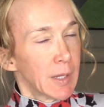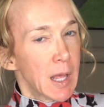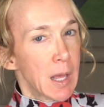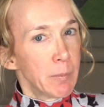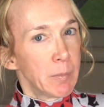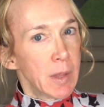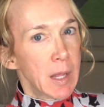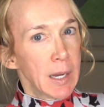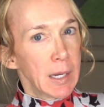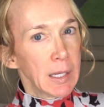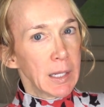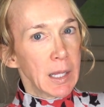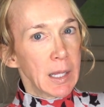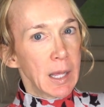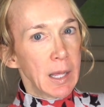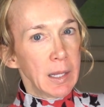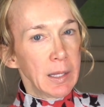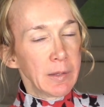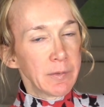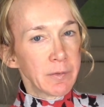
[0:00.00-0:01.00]
I'm like,
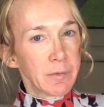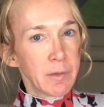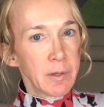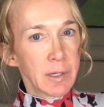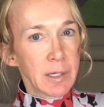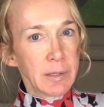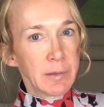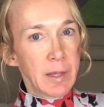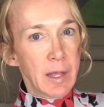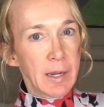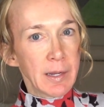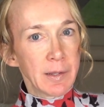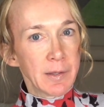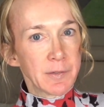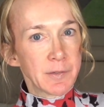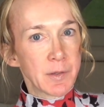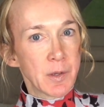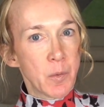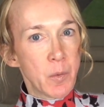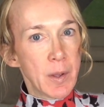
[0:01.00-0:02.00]
it's looking like
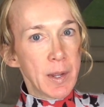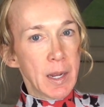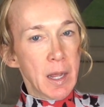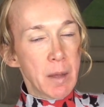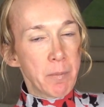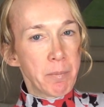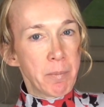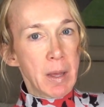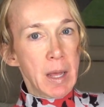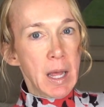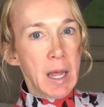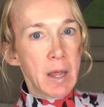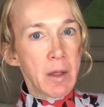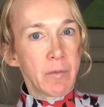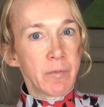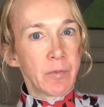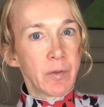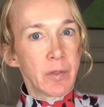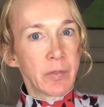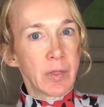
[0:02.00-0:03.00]
it's going
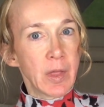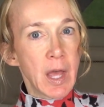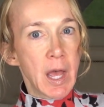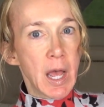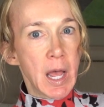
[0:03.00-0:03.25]
above the